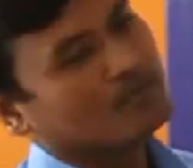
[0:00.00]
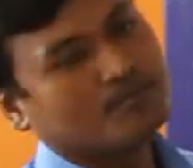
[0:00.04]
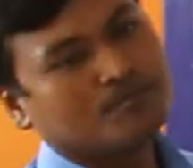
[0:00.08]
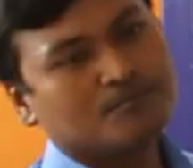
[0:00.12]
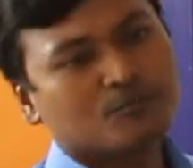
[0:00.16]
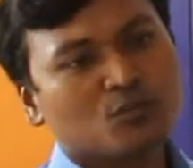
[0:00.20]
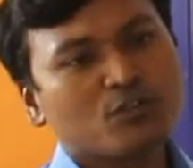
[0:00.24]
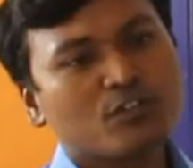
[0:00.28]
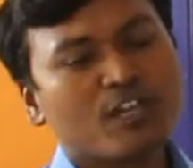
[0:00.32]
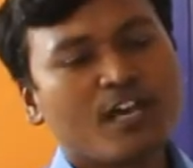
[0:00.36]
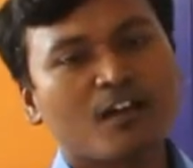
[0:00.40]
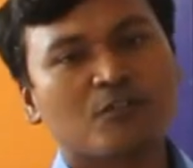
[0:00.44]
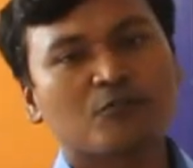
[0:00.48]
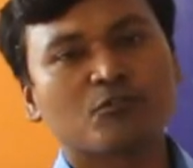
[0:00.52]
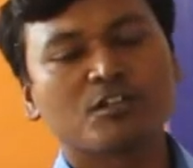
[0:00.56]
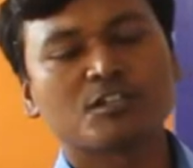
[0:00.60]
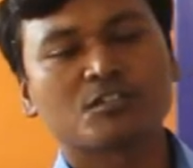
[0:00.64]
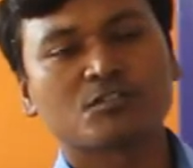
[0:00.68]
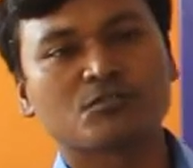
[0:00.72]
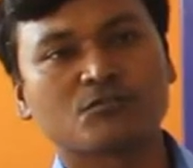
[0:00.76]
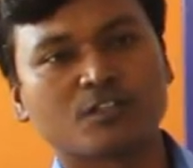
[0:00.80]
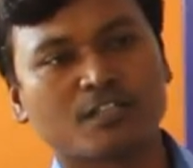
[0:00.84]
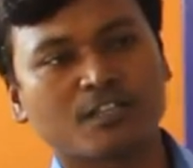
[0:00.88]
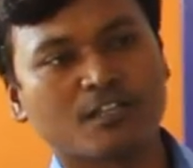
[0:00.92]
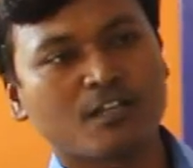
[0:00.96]
we are
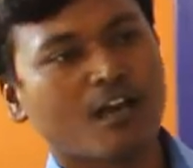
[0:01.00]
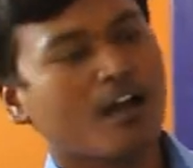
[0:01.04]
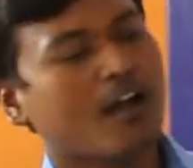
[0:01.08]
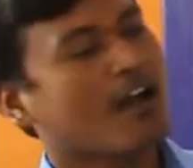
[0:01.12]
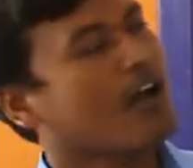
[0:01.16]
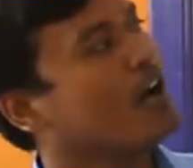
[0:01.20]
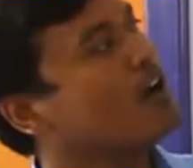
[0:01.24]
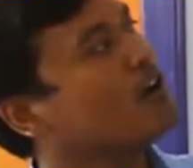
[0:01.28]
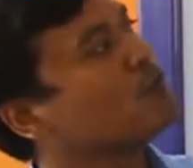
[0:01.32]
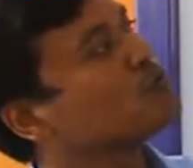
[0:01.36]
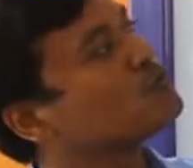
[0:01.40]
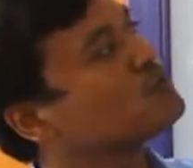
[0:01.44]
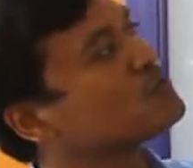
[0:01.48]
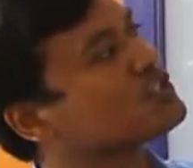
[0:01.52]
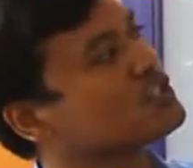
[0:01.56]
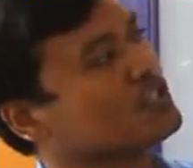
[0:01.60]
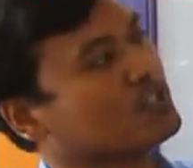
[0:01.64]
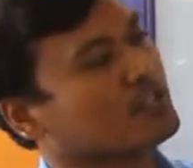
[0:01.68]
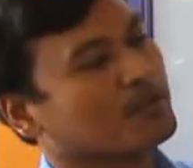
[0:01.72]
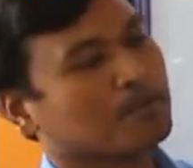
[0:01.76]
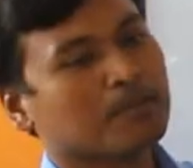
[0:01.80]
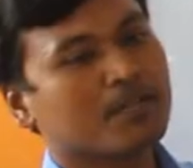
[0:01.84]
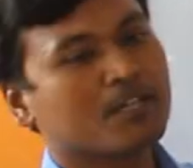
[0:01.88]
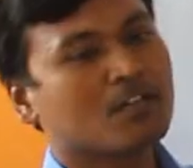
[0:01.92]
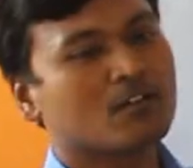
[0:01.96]
going to read how to
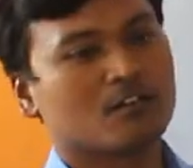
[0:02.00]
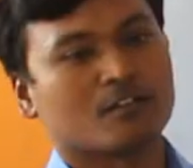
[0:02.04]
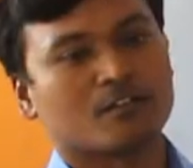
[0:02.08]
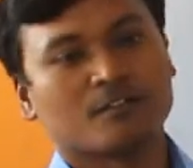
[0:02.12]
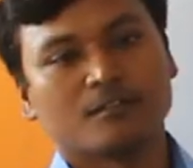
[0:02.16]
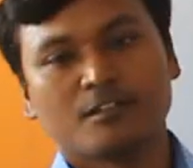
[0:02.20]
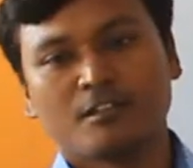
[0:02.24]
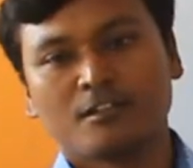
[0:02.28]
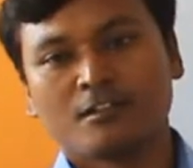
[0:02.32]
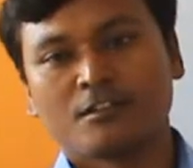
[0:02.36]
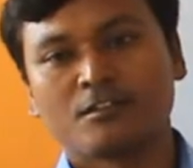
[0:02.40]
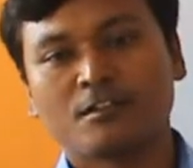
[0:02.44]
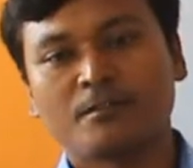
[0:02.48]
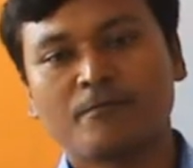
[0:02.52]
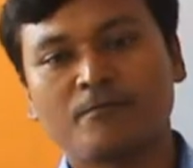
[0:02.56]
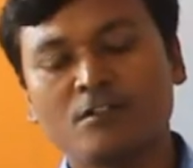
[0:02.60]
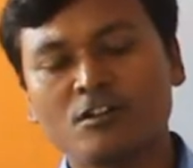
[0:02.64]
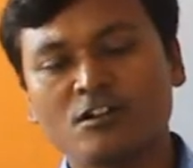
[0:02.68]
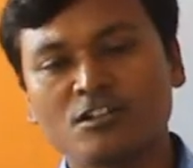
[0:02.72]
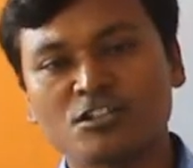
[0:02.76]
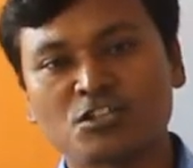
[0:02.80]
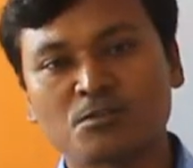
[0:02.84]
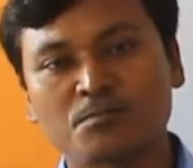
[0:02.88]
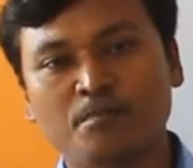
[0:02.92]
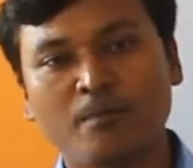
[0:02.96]
set, because the
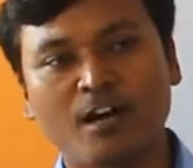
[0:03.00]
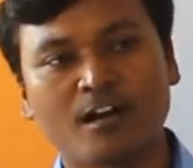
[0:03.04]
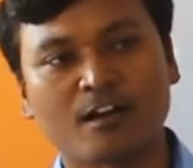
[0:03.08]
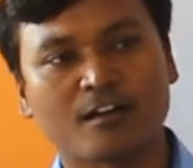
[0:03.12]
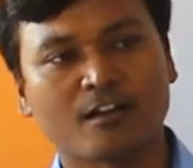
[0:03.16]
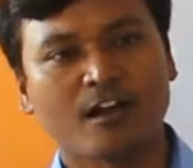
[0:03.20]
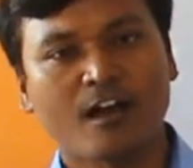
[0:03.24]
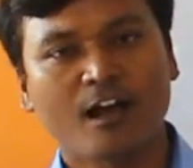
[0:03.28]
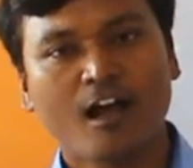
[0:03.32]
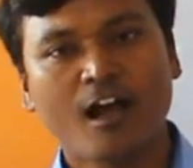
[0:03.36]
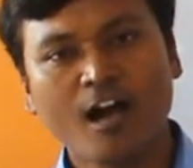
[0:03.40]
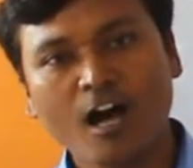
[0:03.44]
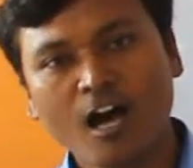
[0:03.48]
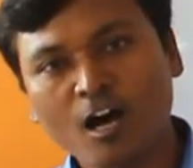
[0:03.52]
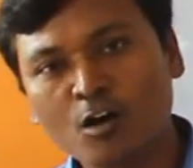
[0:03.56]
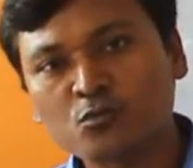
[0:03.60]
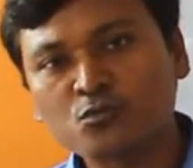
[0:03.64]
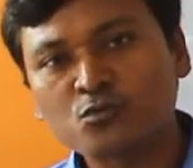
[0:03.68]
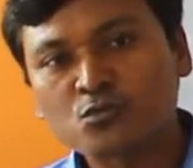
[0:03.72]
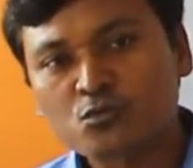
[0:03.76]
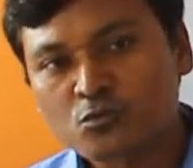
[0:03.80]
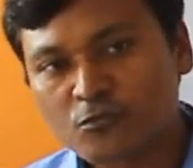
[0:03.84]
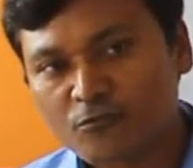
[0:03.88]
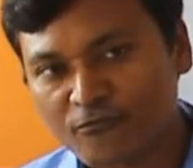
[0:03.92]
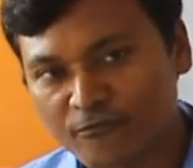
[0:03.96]
first part,
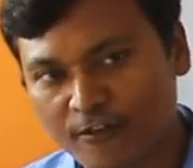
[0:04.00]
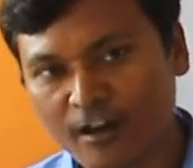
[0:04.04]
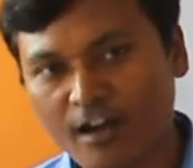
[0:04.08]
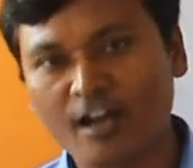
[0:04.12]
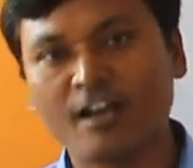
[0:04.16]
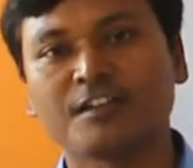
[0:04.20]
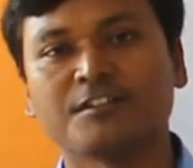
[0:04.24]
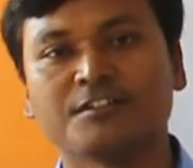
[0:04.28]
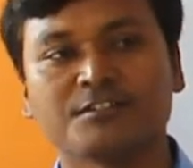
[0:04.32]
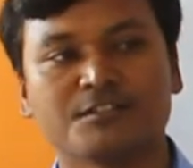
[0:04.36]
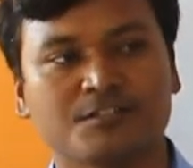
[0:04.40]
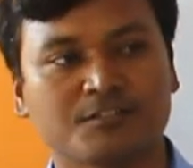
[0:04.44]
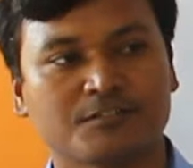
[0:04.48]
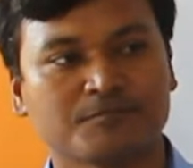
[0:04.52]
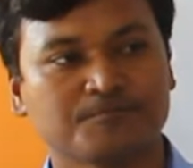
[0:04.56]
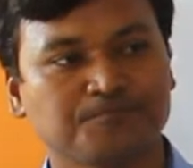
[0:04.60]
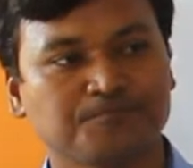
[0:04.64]
how to find,